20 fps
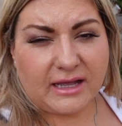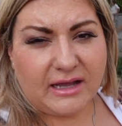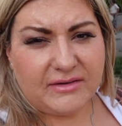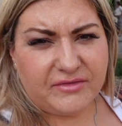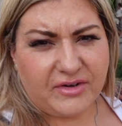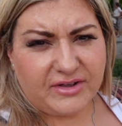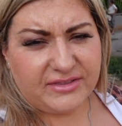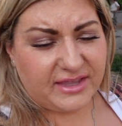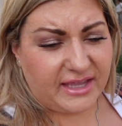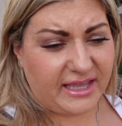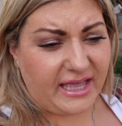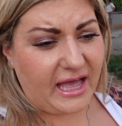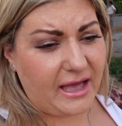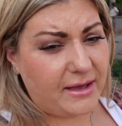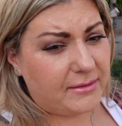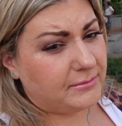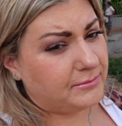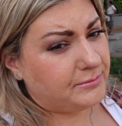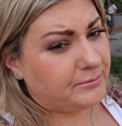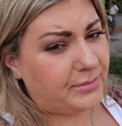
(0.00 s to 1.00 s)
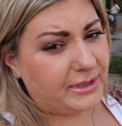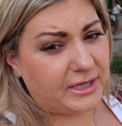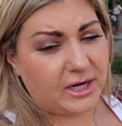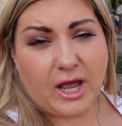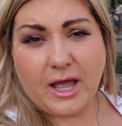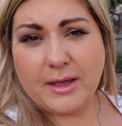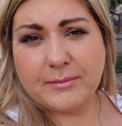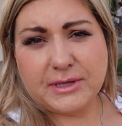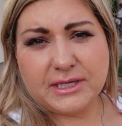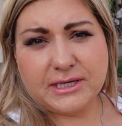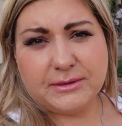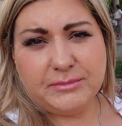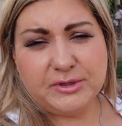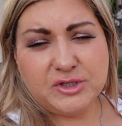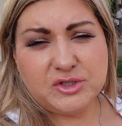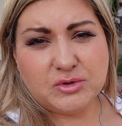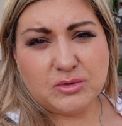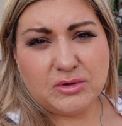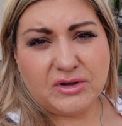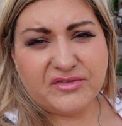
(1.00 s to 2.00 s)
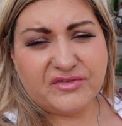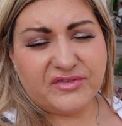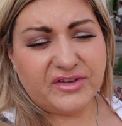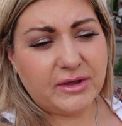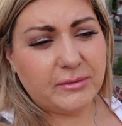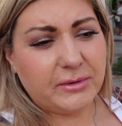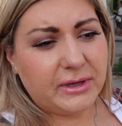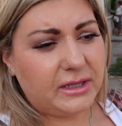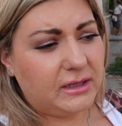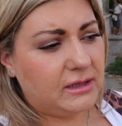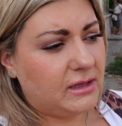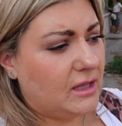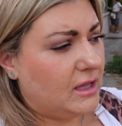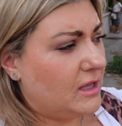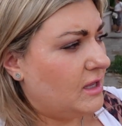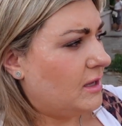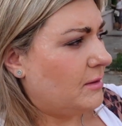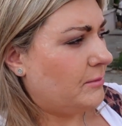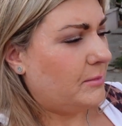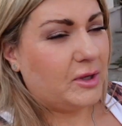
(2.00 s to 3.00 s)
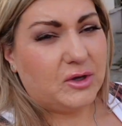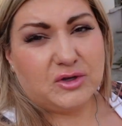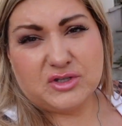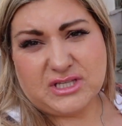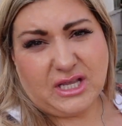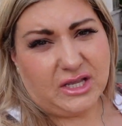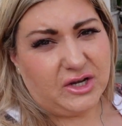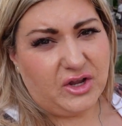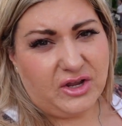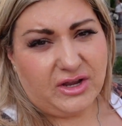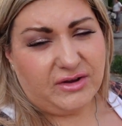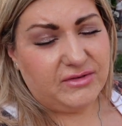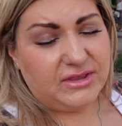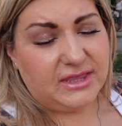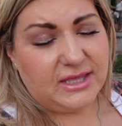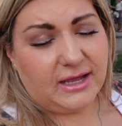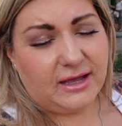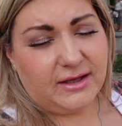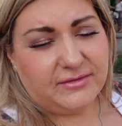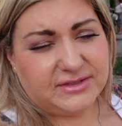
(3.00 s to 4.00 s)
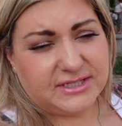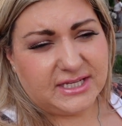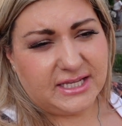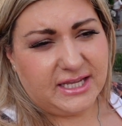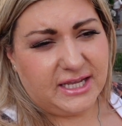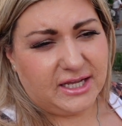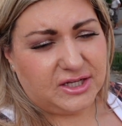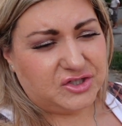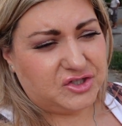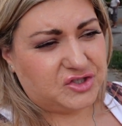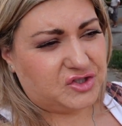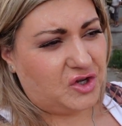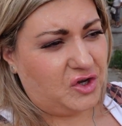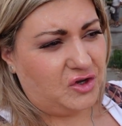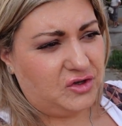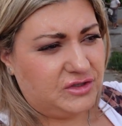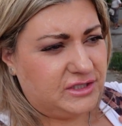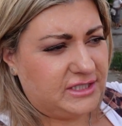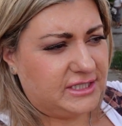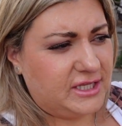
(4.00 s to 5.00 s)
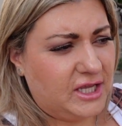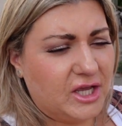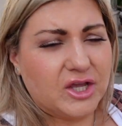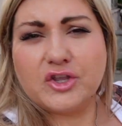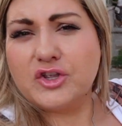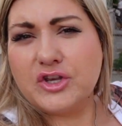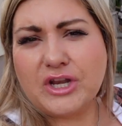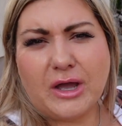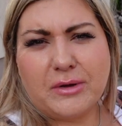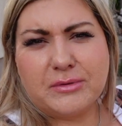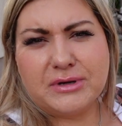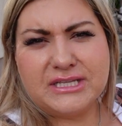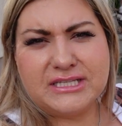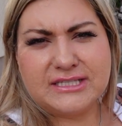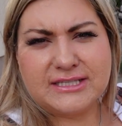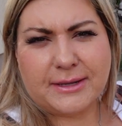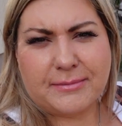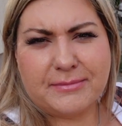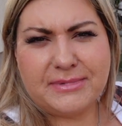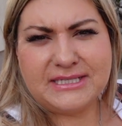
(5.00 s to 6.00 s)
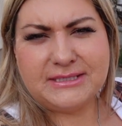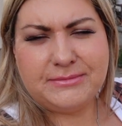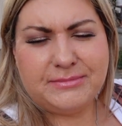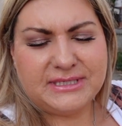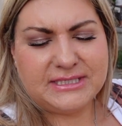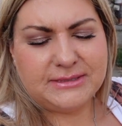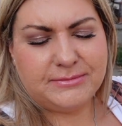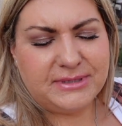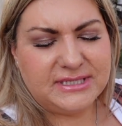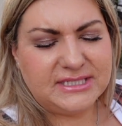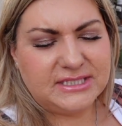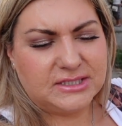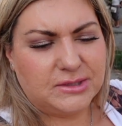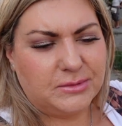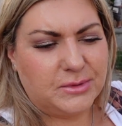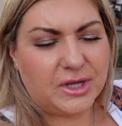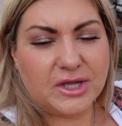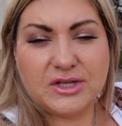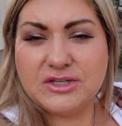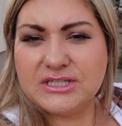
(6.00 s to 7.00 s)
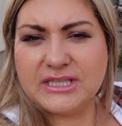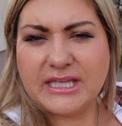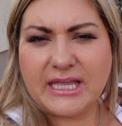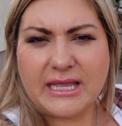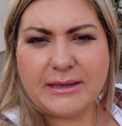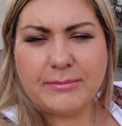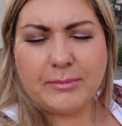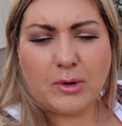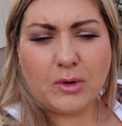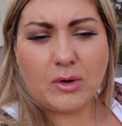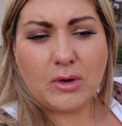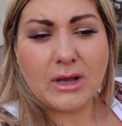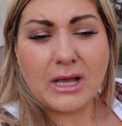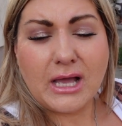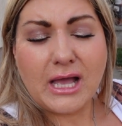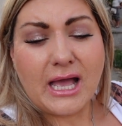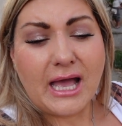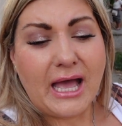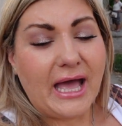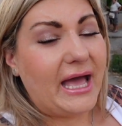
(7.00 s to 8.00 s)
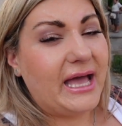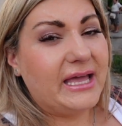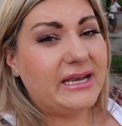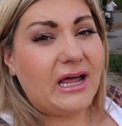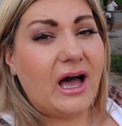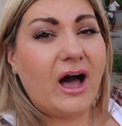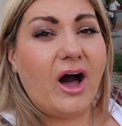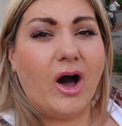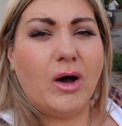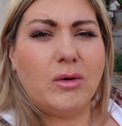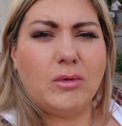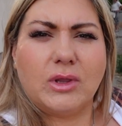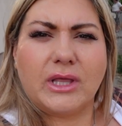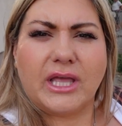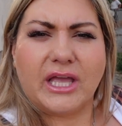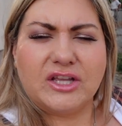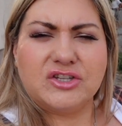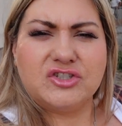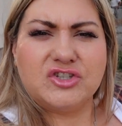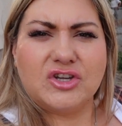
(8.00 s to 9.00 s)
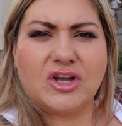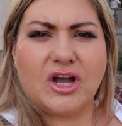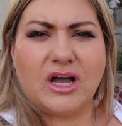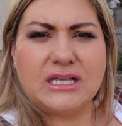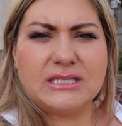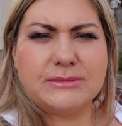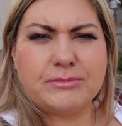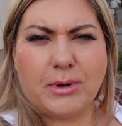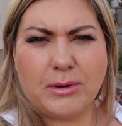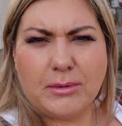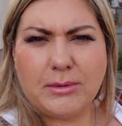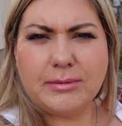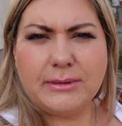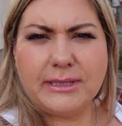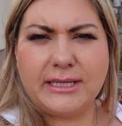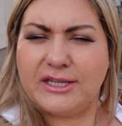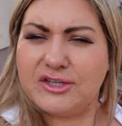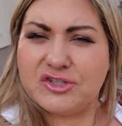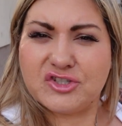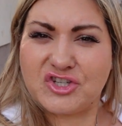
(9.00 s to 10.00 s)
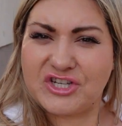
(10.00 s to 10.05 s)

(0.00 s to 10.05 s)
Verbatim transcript: Can't find the cat. But I'm going to bid you a farewell because I know everything after here just goes, you know how it is, like busy, busy, busy. So we're going to the airport and uh, I will catch you guys probably in